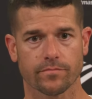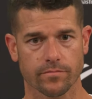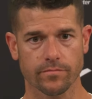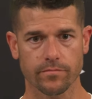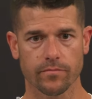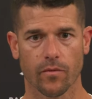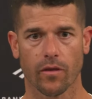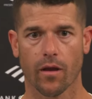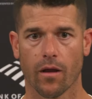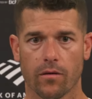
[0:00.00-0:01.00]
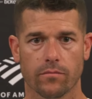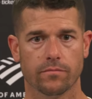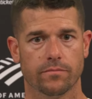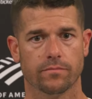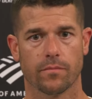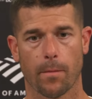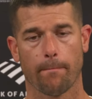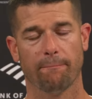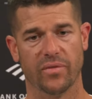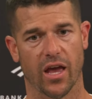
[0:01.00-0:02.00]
Obviously, the pads haven't come on yet.